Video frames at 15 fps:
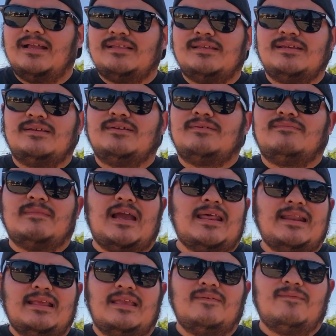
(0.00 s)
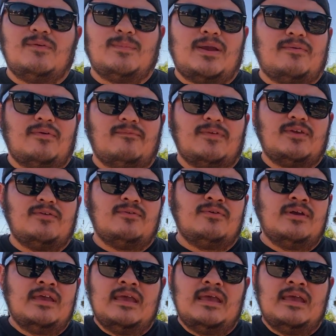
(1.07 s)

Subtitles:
to kind of give you my review.